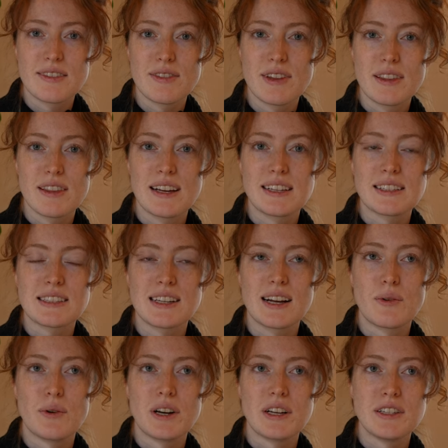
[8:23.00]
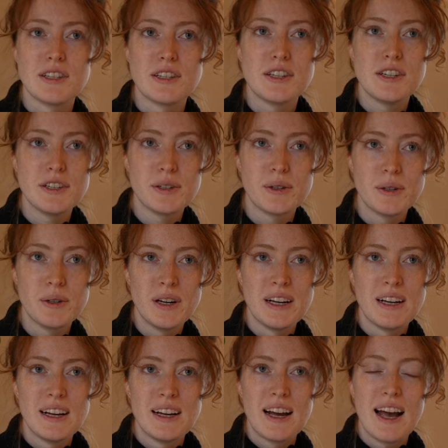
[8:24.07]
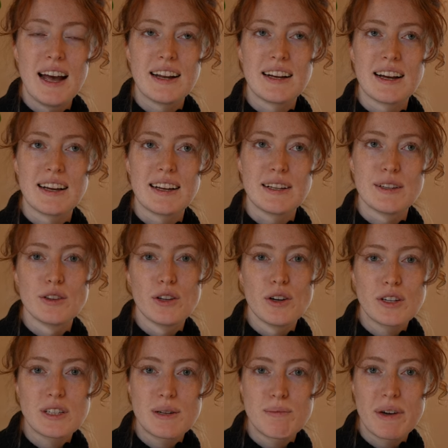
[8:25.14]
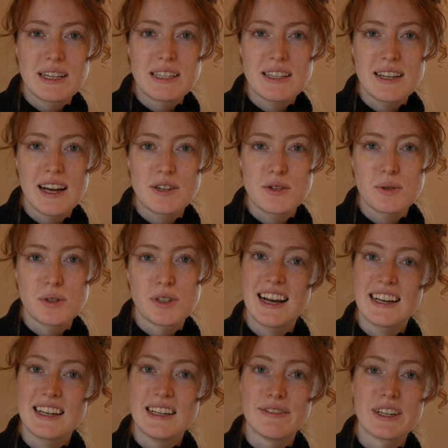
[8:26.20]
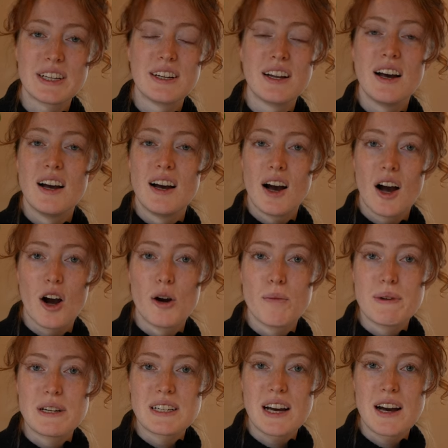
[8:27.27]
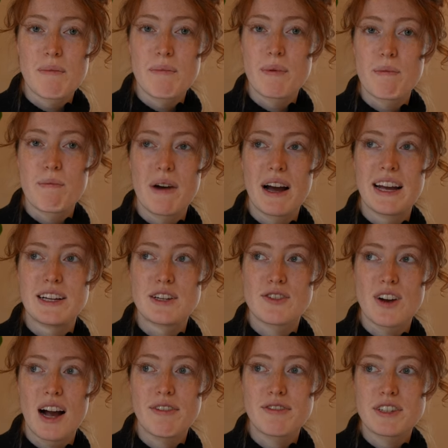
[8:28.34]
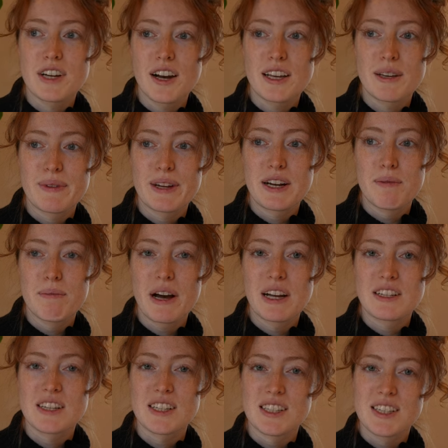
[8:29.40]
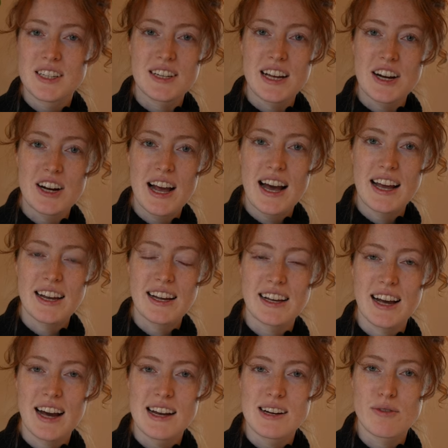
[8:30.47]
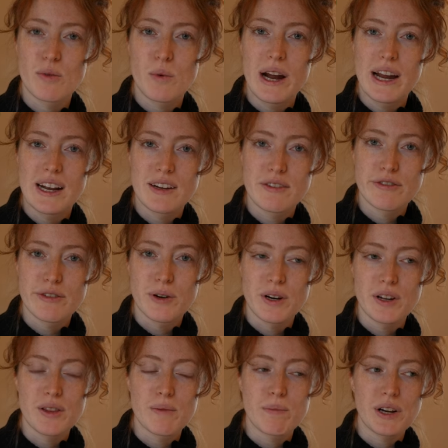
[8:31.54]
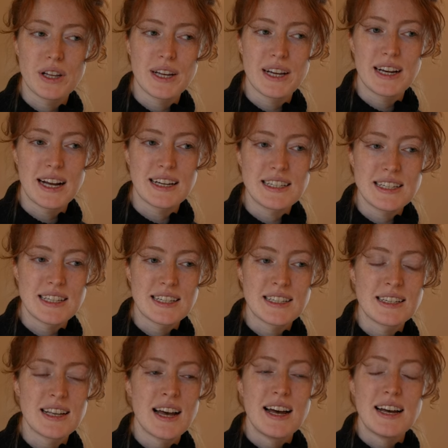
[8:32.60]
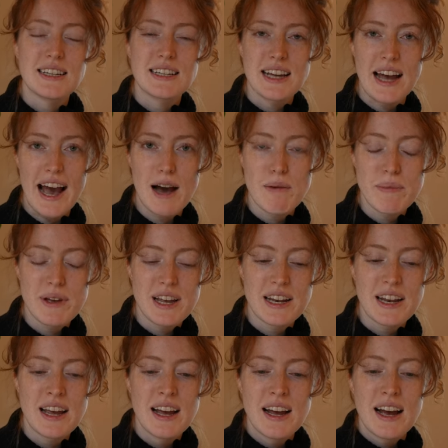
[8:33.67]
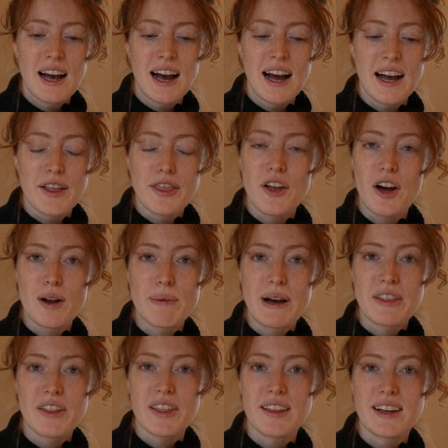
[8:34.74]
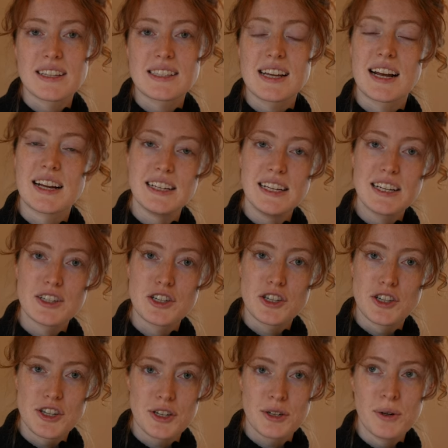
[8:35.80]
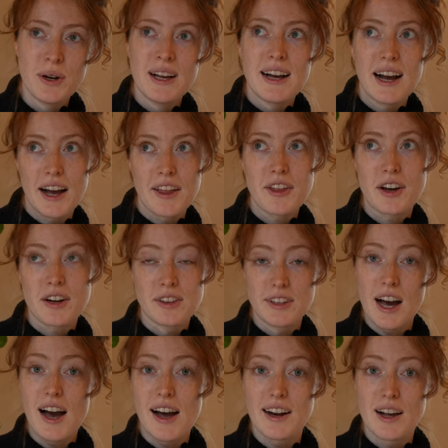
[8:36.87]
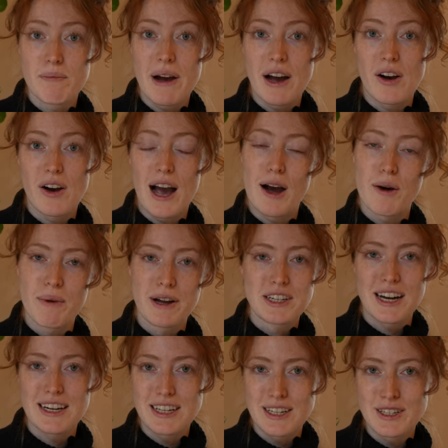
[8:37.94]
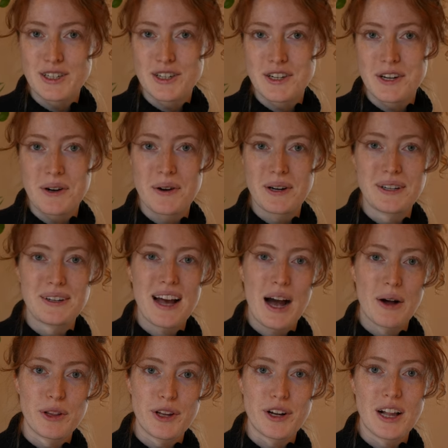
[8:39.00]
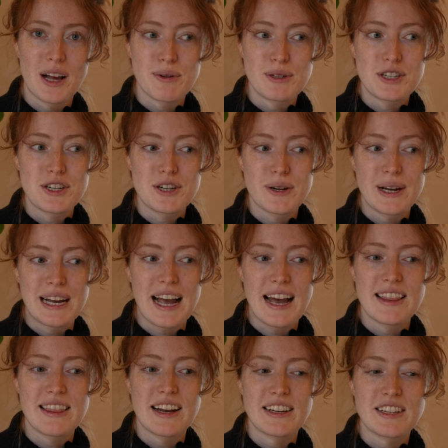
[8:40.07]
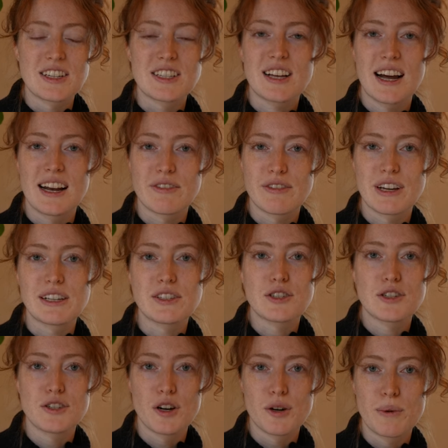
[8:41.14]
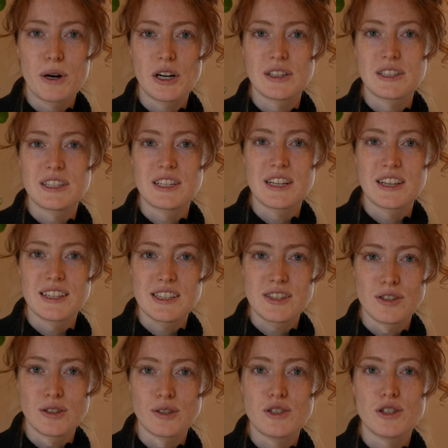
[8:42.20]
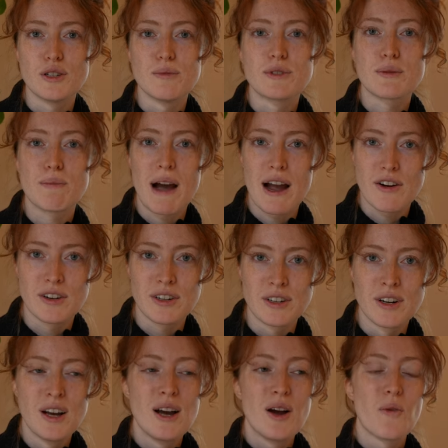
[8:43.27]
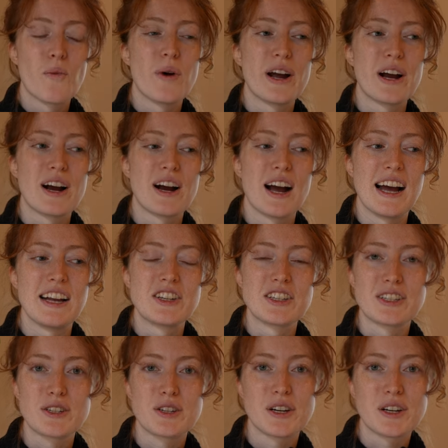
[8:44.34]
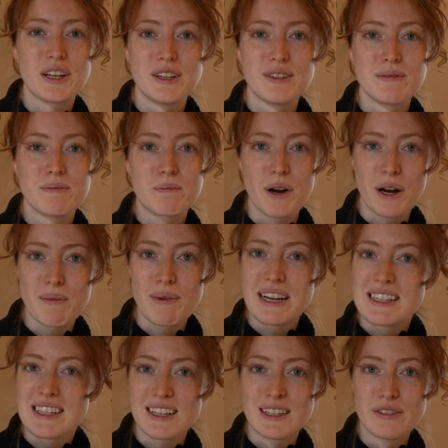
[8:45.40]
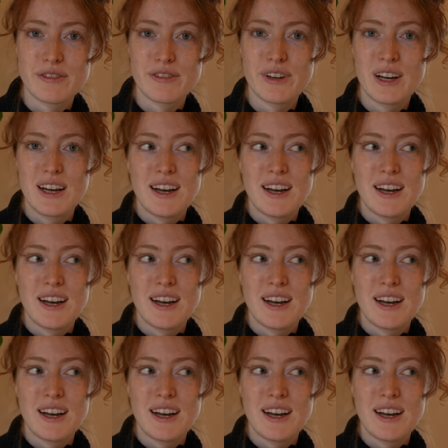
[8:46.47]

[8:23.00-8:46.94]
the things that I wanted to do and I looked at my schedule. I even opened up my draft document a bunch and stared at it and kind of waited for the brilliant ideas to happen. I thought about the things that I needed to do. I thought a lot about how much I needed to do and how little I was doing. And then it just kind of like snowballed into this little doom spiral where I just couldn't bring myself